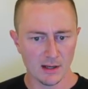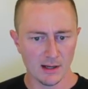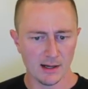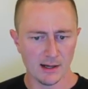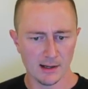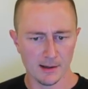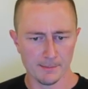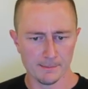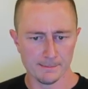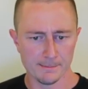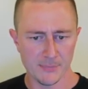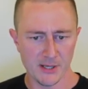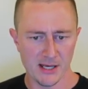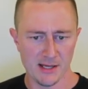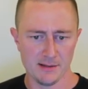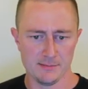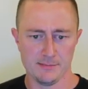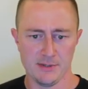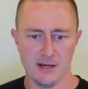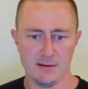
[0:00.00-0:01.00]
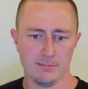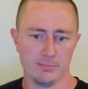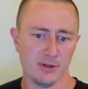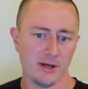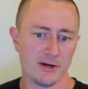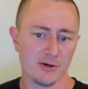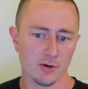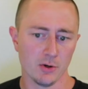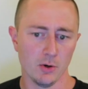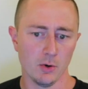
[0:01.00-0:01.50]
and
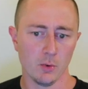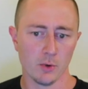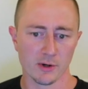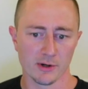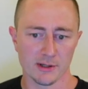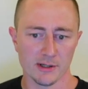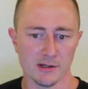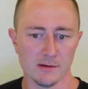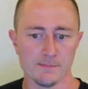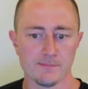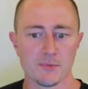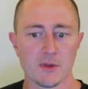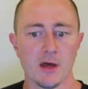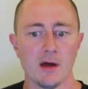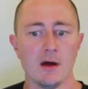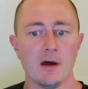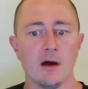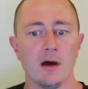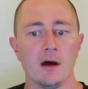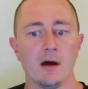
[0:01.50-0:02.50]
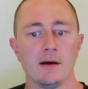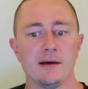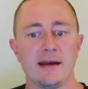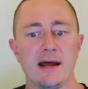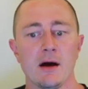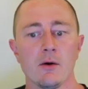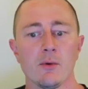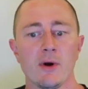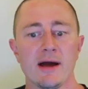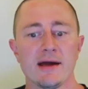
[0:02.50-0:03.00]
plan your whole workout.
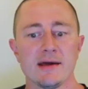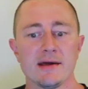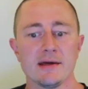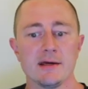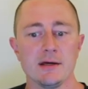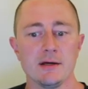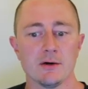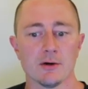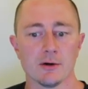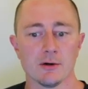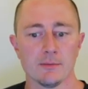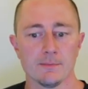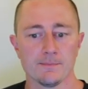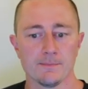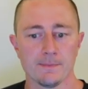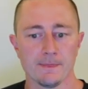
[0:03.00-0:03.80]
Now right here,